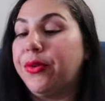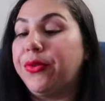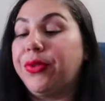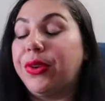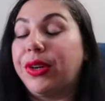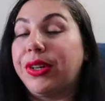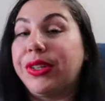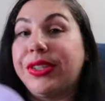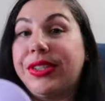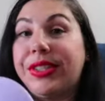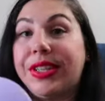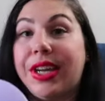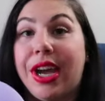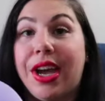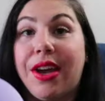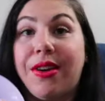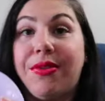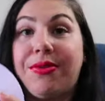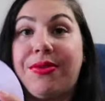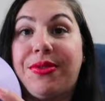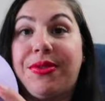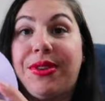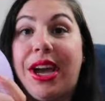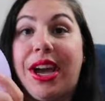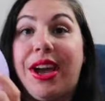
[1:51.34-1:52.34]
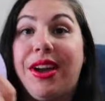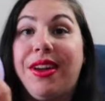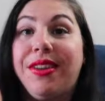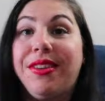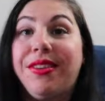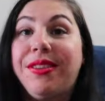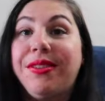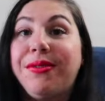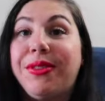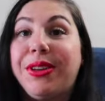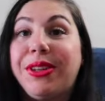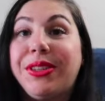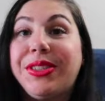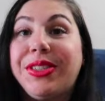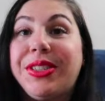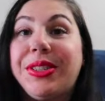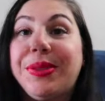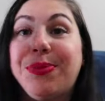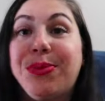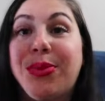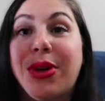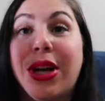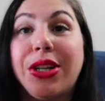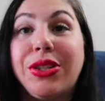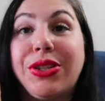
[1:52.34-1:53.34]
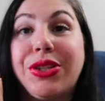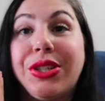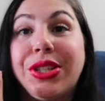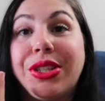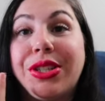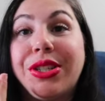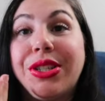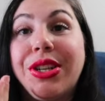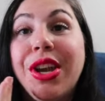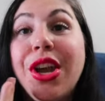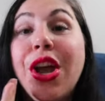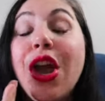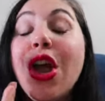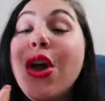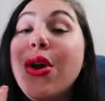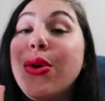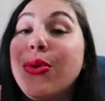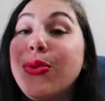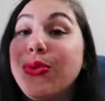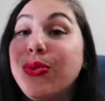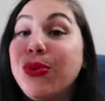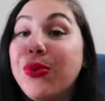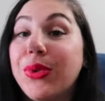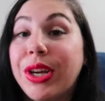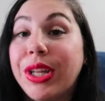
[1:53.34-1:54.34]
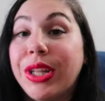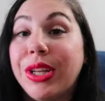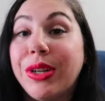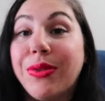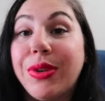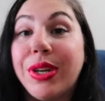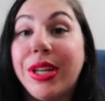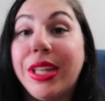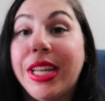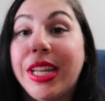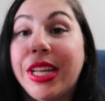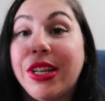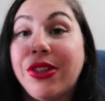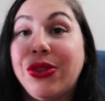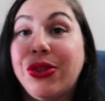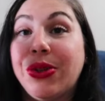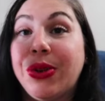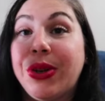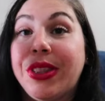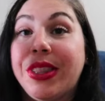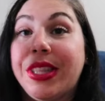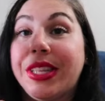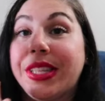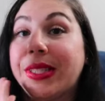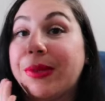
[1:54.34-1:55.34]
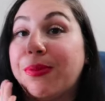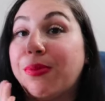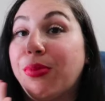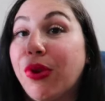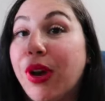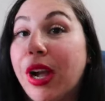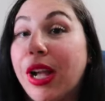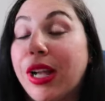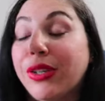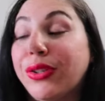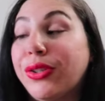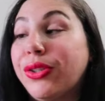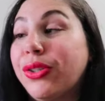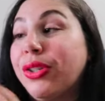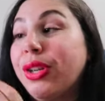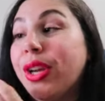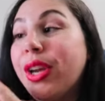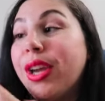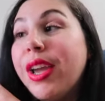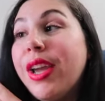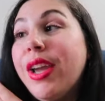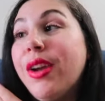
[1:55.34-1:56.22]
First off, first impression, really enjoy this brush.